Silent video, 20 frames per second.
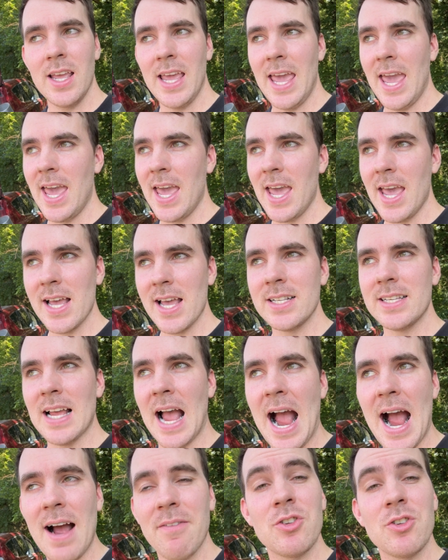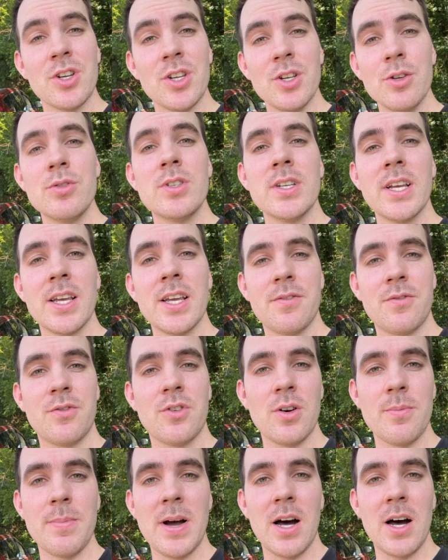And after using it
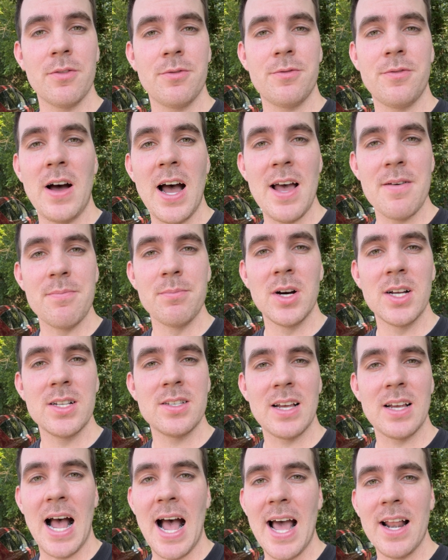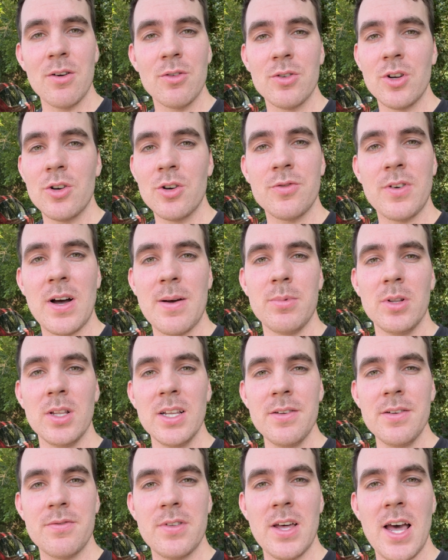for about 5 months, I don't know if I
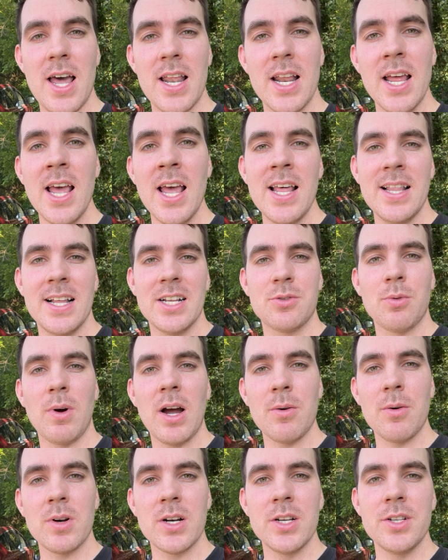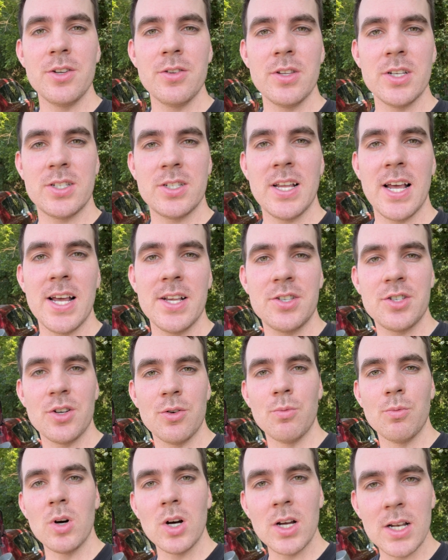believe that. That's why I want to do this test. So
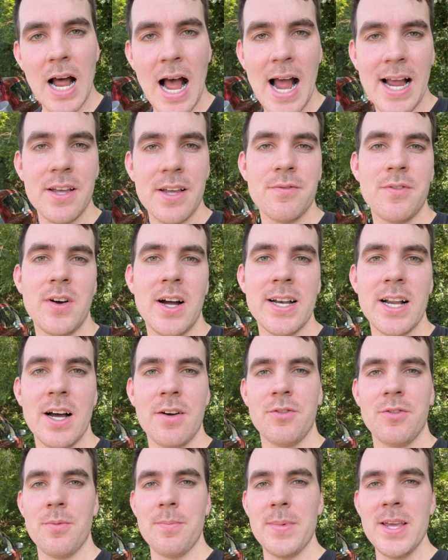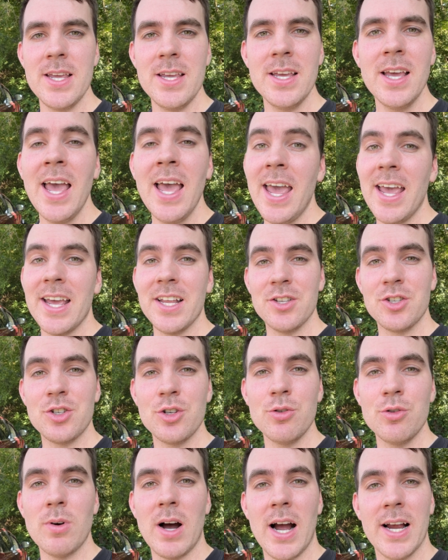one, I can find out for me, and
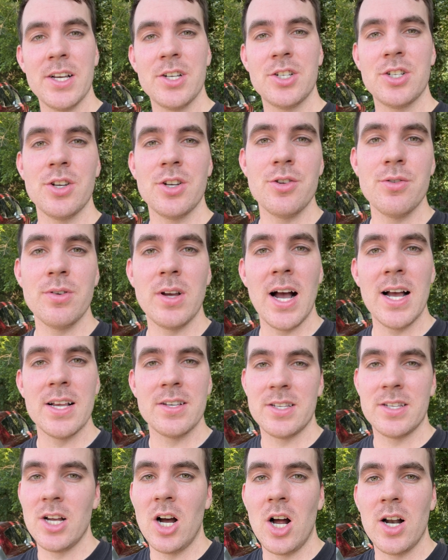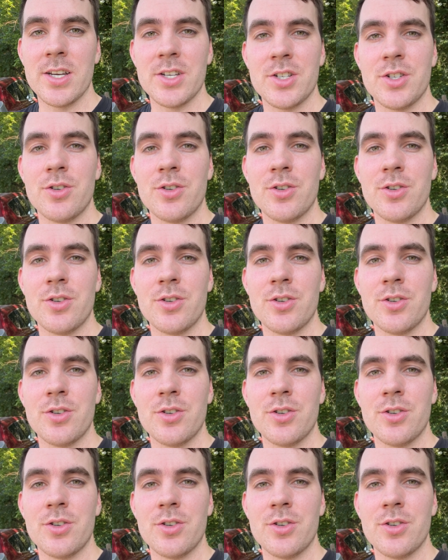two, I can show you guys the honest